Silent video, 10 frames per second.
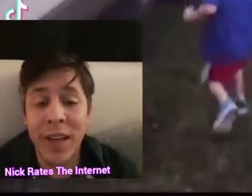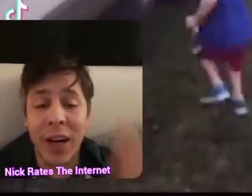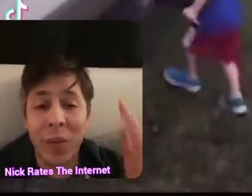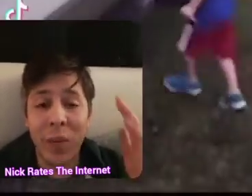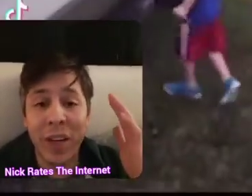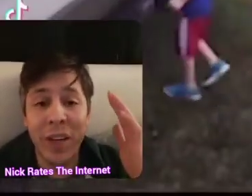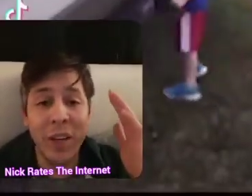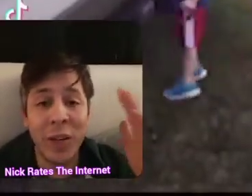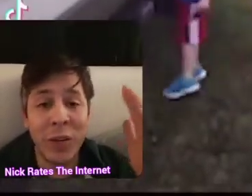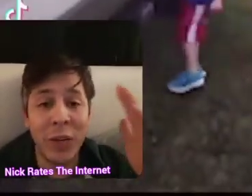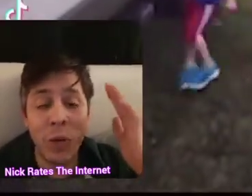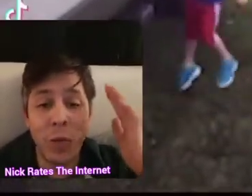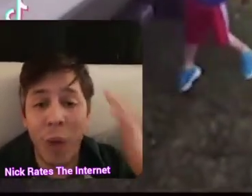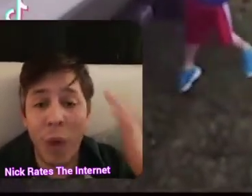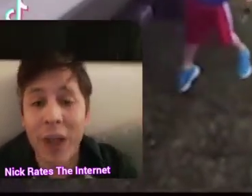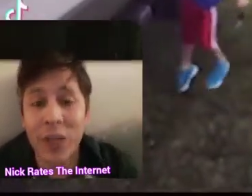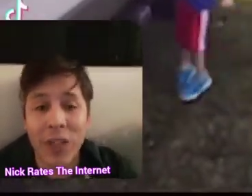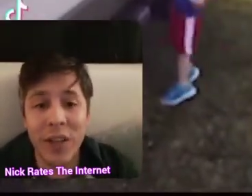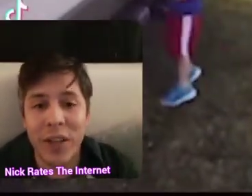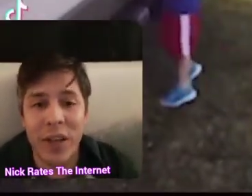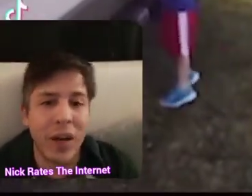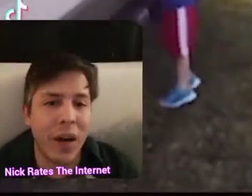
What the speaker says: I mean, you watch it and you're like,